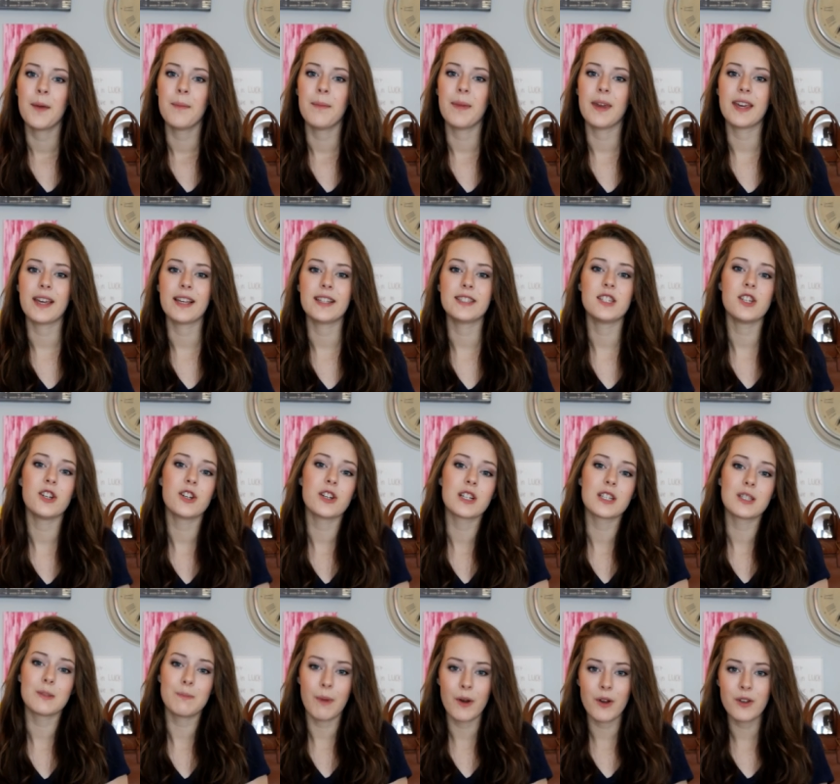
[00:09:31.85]
because you're
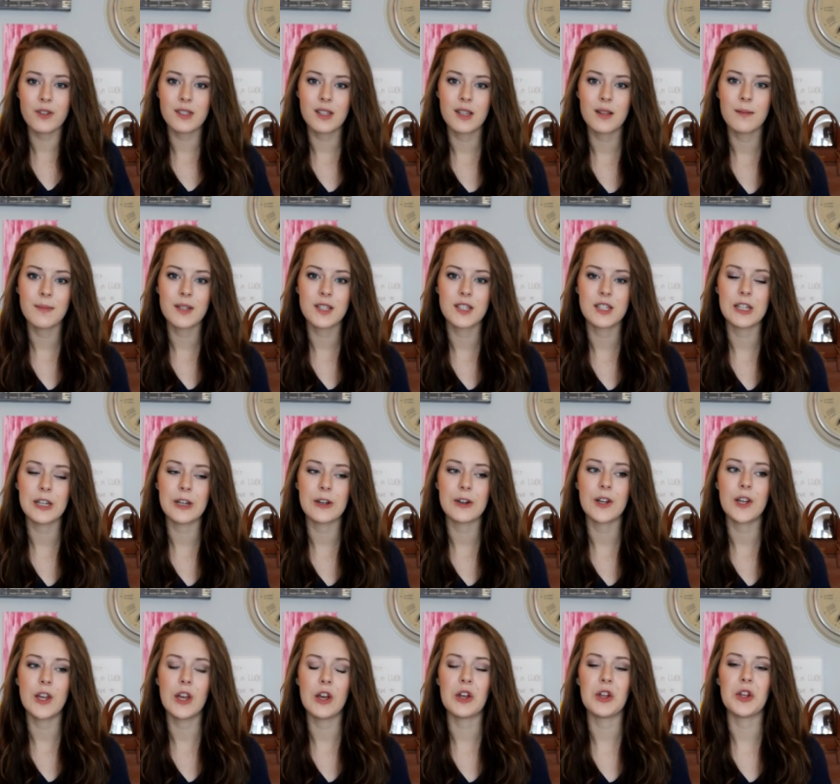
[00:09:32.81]
exposed to the
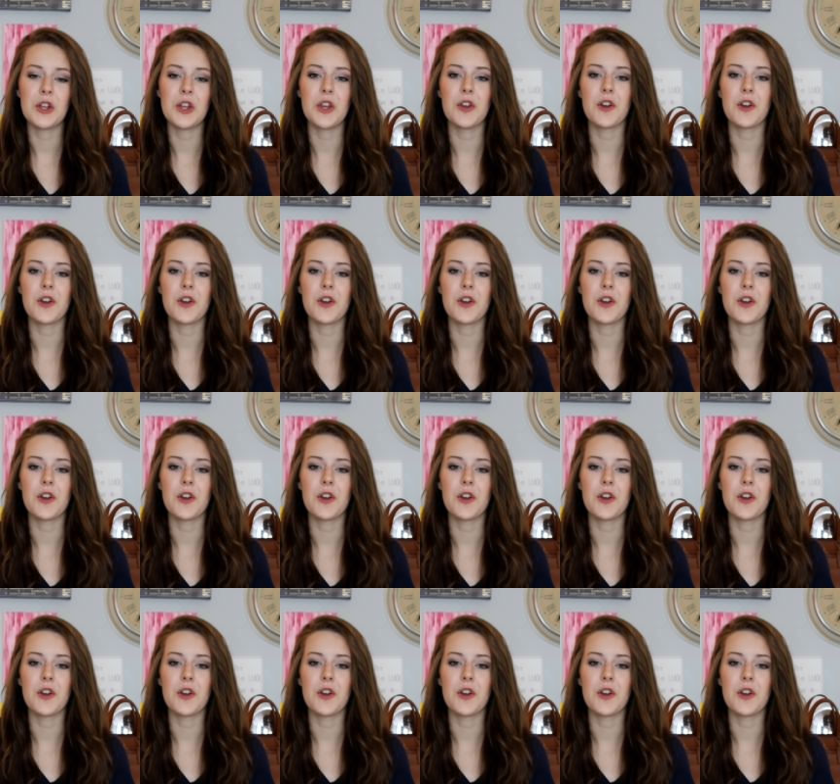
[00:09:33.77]
material,